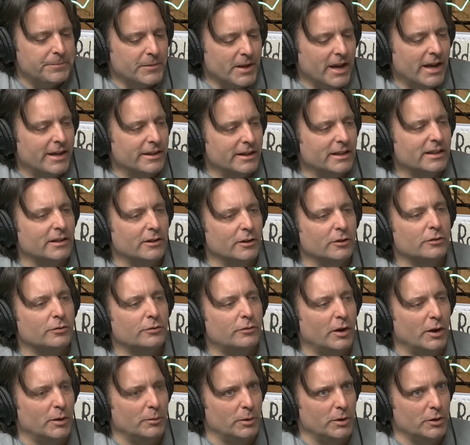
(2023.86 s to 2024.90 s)
I think it is
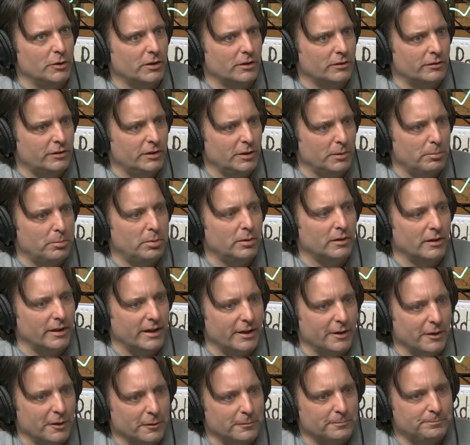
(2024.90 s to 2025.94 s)
fun when you can see a
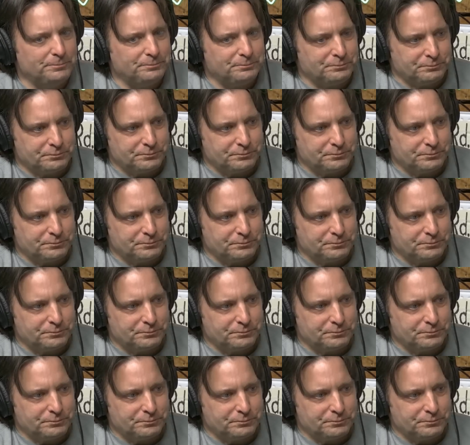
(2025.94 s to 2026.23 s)
player